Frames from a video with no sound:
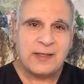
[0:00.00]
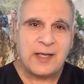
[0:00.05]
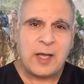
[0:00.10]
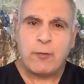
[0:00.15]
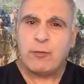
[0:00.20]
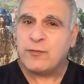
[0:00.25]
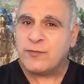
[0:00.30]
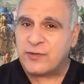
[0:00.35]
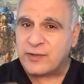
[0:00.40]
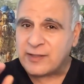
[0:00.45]

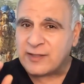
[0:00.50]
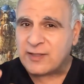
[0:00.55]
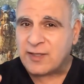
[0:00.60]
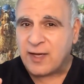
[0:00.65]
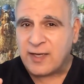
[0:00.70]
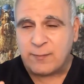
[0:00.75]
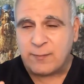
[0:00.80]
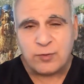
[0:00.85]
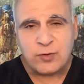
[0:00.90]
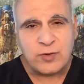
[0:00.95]
And we're very
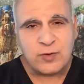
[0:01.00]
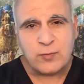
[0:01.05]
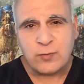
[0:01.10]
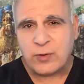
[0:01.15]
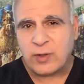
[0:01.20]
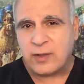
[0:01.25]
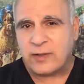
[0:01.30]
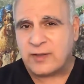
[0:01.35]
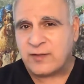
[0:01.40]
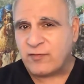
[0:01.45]
excited because
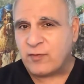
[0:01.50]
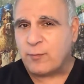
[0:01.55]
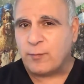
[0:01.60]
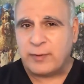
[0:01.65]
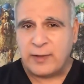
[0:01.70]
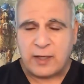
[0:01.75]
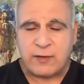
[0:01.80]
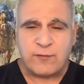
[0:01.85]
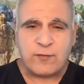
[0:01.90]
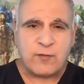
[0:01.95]
we're on different
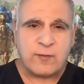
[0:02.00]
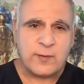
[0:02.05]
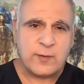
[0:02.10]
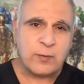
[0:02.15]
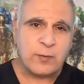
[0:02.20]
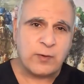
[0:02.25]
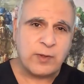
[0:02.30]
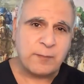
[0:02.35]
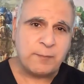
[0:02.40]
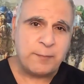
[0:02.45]
platforms.
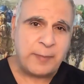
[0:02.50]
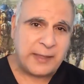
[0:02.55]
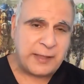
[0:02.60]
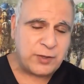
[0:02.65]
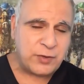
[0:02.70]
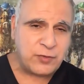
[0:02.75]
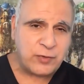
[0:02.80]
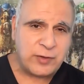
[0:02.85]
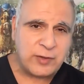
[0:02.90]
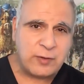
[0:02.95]
We're on
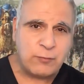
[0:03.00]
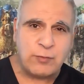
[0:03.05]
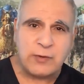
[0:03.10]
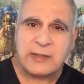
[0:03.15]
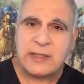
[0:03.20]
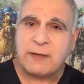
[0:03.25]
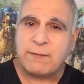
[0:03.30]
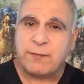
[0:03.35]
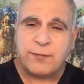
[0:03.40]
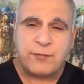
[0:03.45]
Patreon. We're going
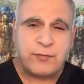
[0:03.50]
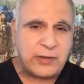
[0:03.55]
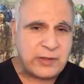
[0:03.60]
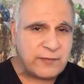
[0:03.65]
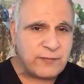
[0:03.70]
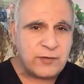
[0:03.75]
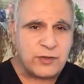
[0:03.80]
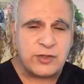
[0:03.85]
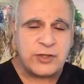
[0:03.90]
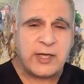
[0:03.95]
to have three
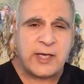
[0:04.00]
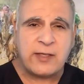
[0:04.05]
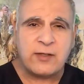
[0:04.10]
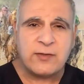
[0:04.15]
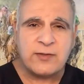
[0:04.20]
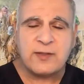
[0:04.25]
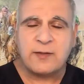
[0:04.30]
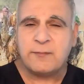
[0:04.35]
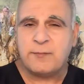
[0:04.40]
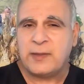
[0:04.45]
different
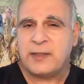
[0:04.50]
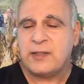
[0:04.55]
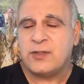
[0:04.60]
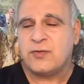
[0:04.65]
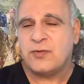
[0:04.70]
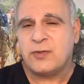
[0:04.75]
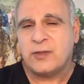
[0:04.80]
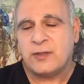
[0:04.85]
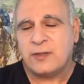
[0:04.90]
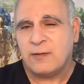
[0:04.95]
channels on
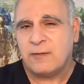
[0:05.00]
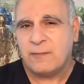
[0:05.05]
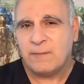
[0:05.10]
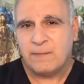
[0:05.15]
Patreon.